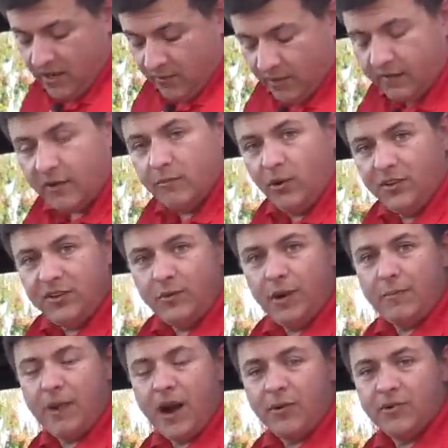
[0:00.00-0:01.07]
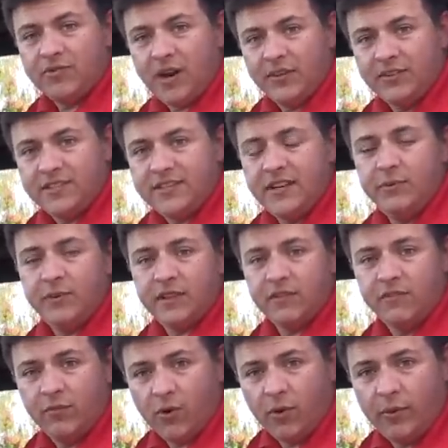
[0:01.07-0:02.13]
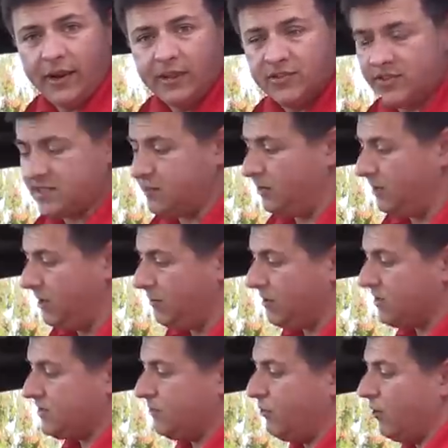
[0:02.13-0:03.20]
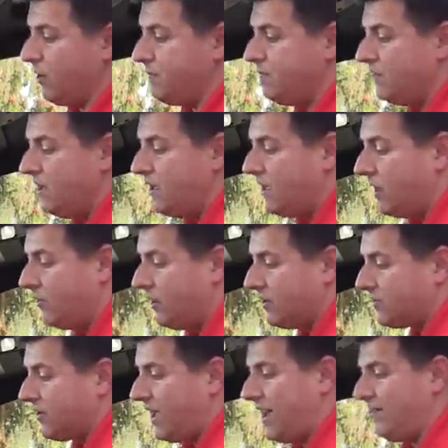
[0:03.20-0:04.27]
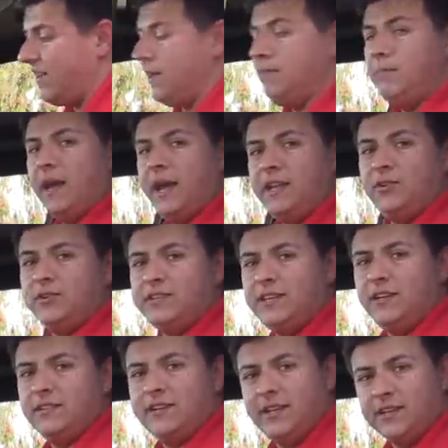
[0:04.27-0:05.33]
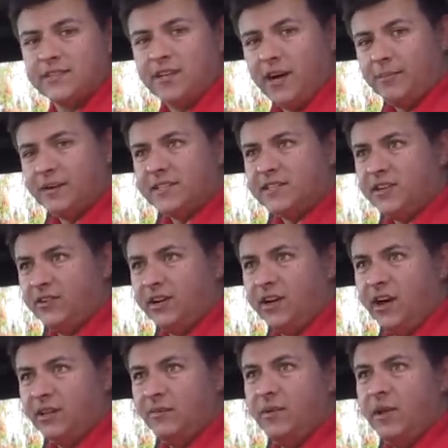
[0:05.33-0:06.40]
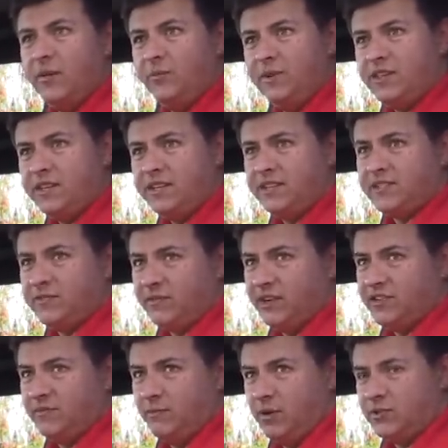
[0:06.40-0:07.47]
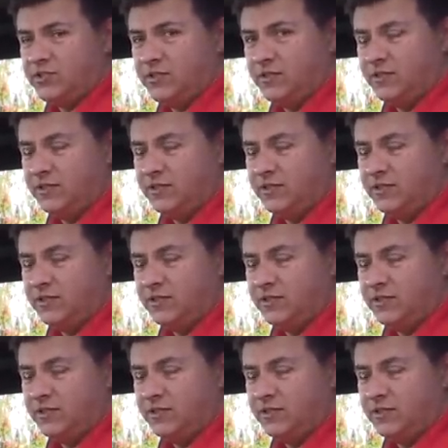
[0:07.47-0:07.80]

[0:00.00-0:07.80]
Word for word: We have a multi-way power driver's seat with a four-way adjustable lumbar support. We also have a manual tilt telescopic steering column with a decent range of motion.